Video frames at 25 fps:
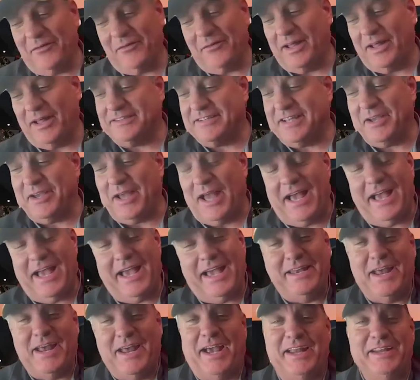Well, I'll tell you,
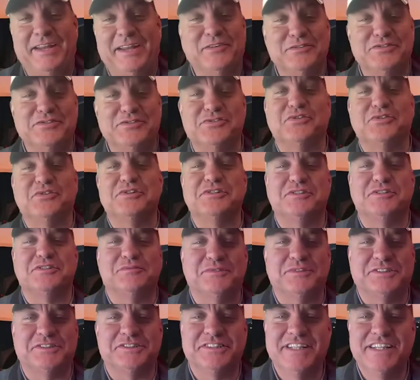I know Georgia
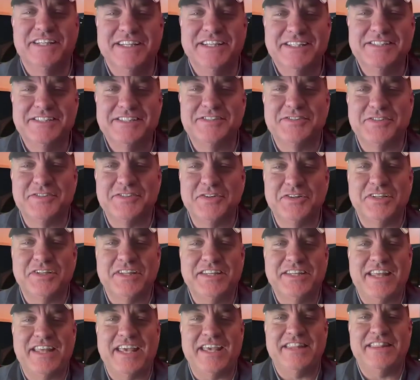will
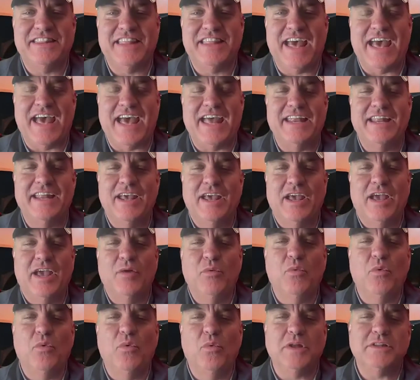certainly take that.
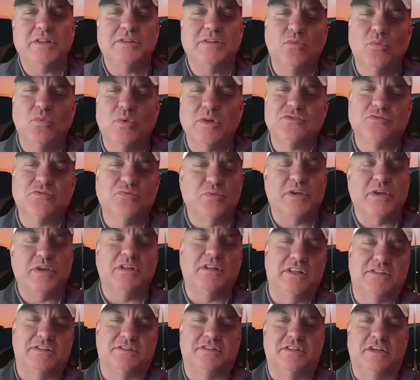What's
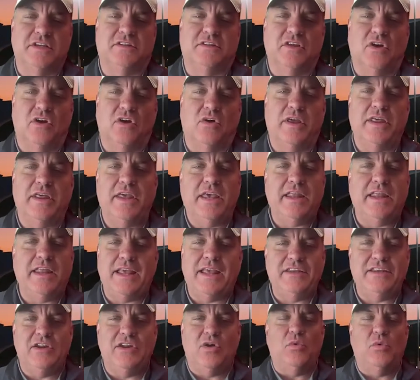realistic, though?
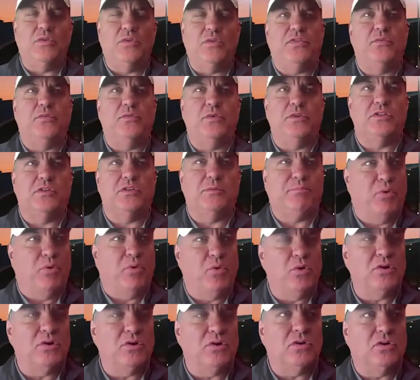You know, with the
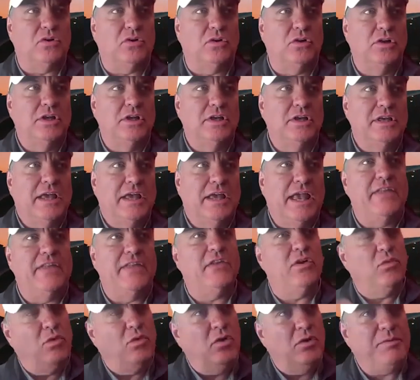portal, and
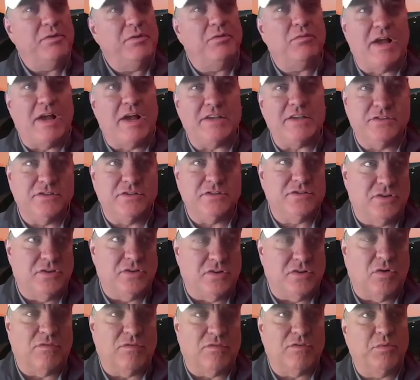there will be roster
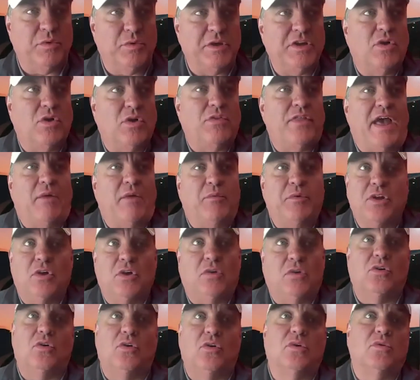turnover, we know that. We
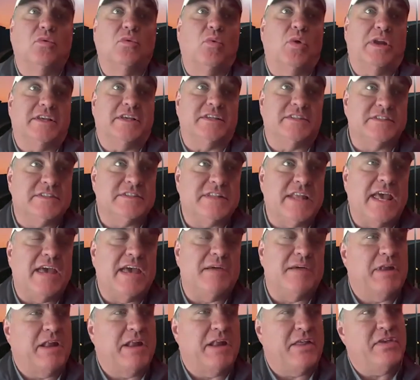don't know to what
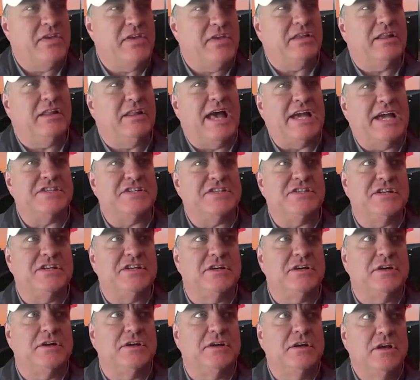extent, but I think last
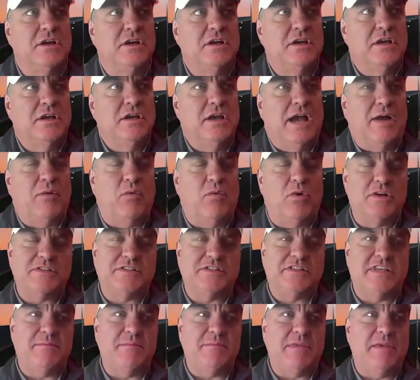year, I want to
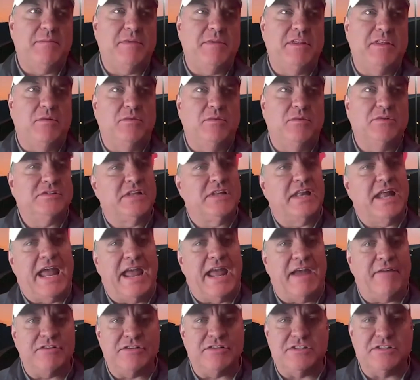say maybe it was an
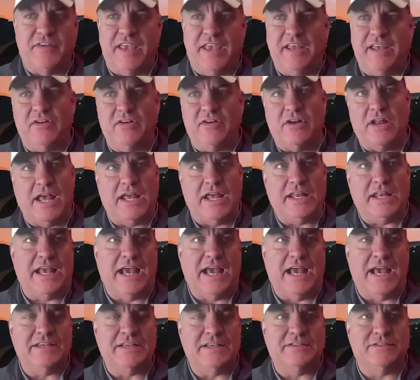average of 8 or 9
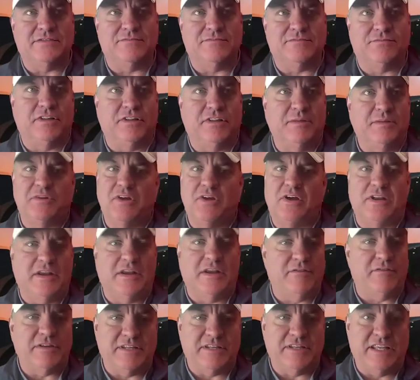guys flipped on
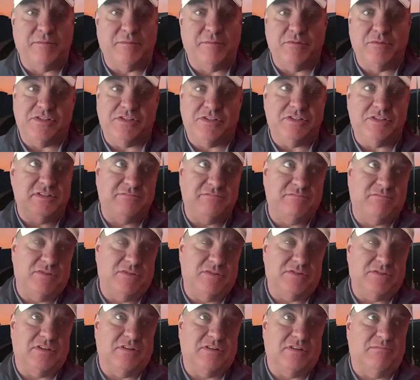every team, which
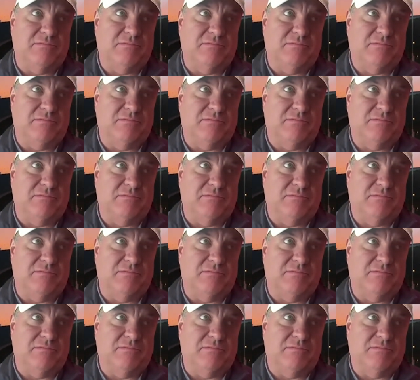was, I